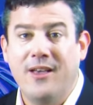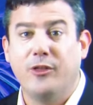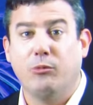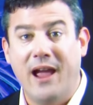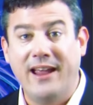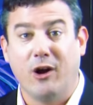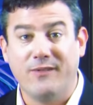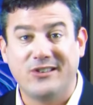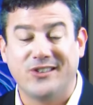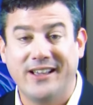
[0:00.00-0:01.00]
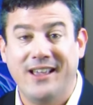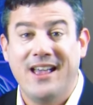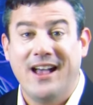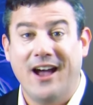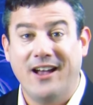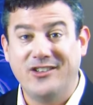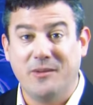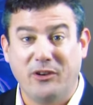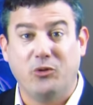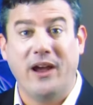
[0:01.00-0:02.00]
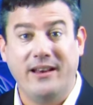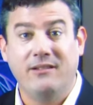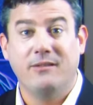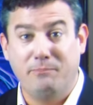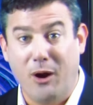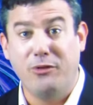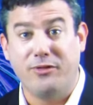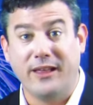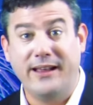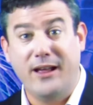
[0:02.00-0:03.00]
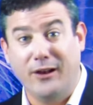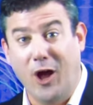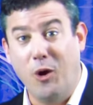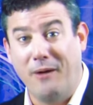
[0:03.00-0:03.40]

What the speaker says: The rain obviously is in between both the low